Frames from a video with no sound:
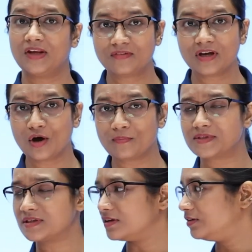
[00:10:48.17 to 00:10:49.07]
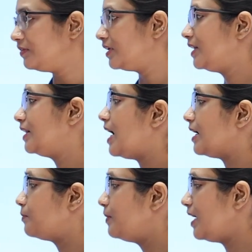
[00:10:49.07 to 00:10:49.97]
We observed
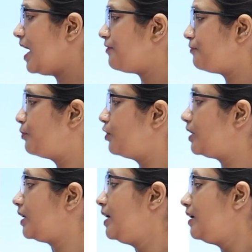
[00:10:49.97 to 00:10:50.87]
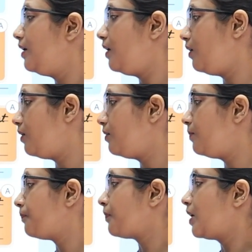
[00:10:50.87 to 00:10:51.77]
that we have put a
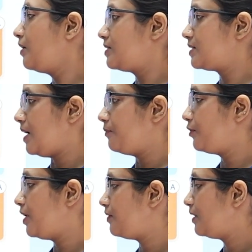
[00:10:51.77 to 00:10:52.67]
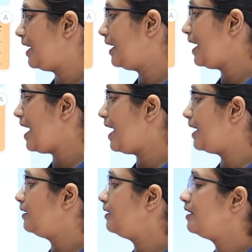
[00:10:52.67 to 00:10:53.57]
somewhere and
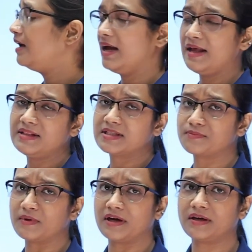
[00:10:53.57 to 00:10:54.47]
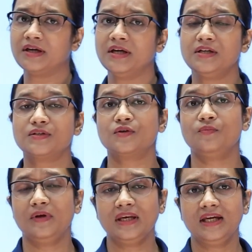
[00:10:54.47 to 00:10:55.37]
an elsewhere. So
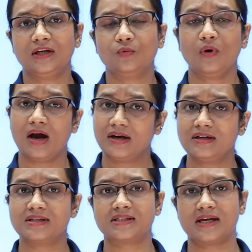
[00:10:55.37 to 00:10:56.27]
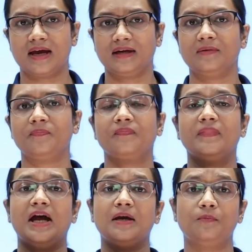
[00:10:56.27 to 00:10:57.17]
we need to understand
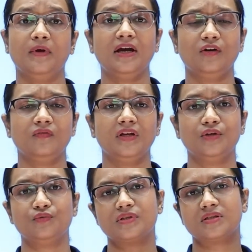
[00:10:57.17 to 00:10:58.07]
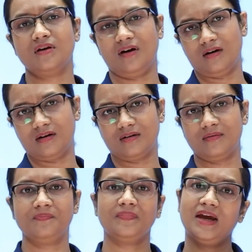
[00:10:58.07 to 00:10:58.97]
that where do we use a
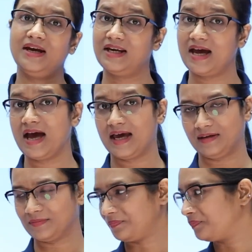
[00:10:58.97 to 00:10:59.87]
and an.